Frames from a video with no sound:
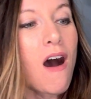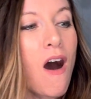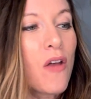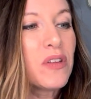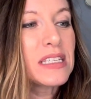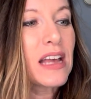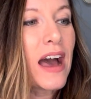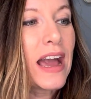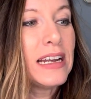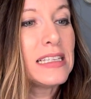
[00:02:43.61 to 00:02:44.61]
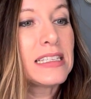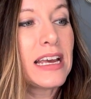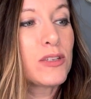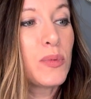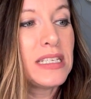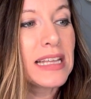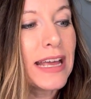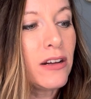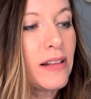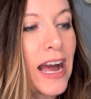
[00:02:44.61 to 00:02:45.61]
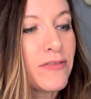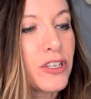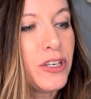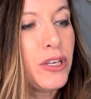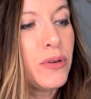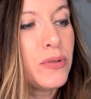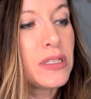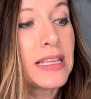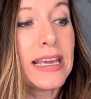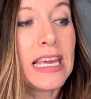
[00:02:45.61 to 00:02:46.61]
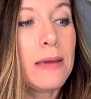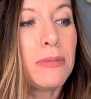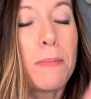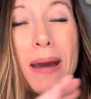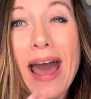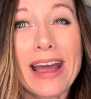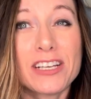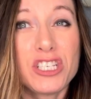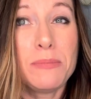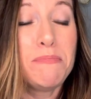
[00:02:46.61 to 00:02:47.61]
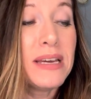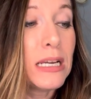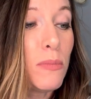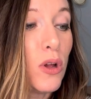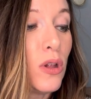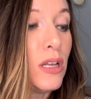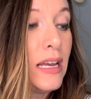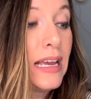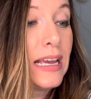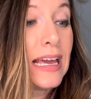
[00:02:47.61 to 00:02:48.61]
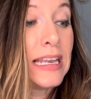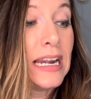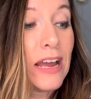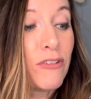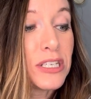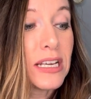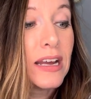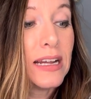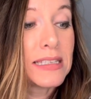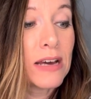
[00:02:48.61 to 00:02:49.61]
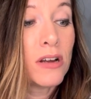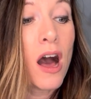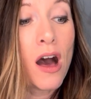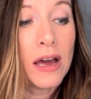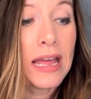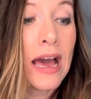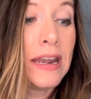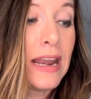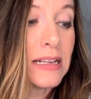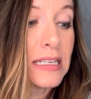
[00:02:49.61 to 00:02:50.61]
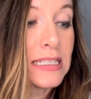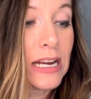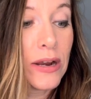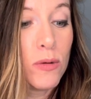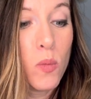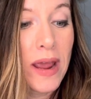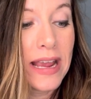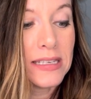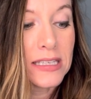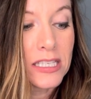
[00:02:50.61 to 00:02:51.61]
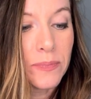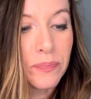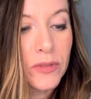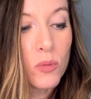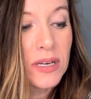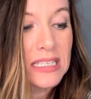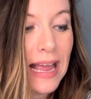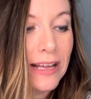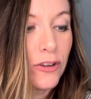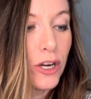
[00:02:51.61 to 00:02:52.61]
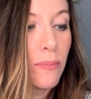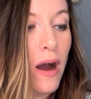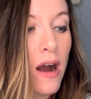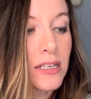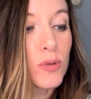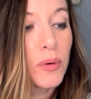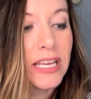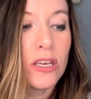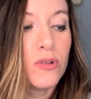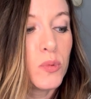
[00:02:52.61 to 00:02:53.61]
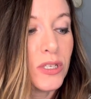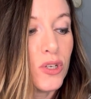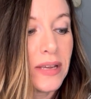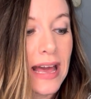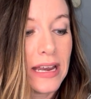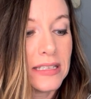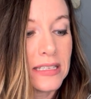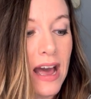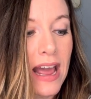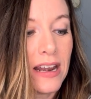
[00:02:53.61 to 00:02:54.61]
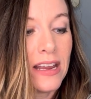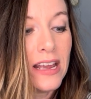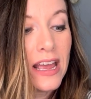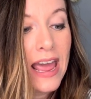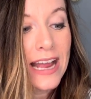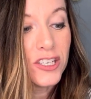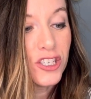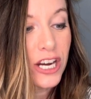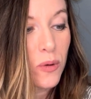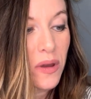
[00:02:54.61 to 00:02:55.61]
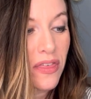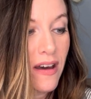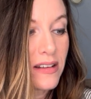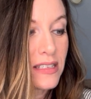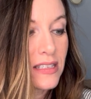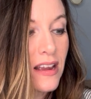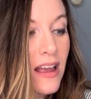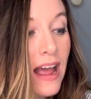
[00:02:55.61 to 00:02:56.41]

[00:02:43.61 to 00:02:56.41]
On the side, it says recycle after use. They keep the packaging minimal in an effort to cut down on unnecessary waste. Recycle your box, reuse what you can inside, and share with us.